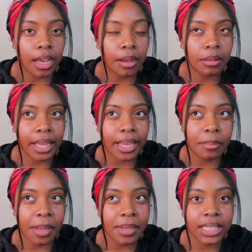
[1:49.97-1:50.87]
like
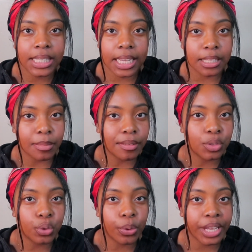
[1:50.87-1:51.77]
maybe 6
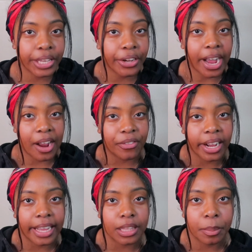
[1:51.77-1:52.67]
months to a year after I
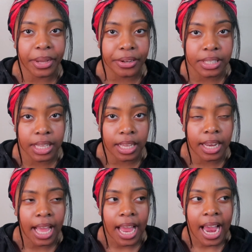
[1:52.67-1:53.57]
got the piercing,
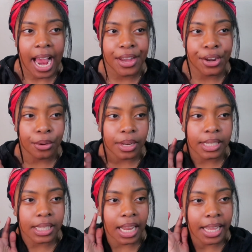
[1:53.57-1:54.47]
I
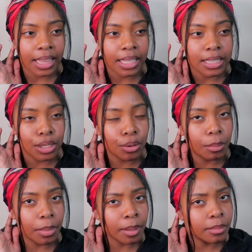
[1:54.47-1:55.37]
noticed like these little
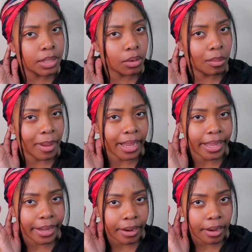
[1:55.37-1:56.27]
bumps on my
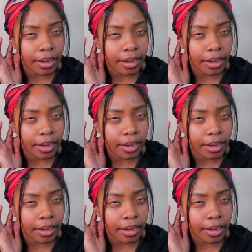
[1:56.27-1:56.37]
ear.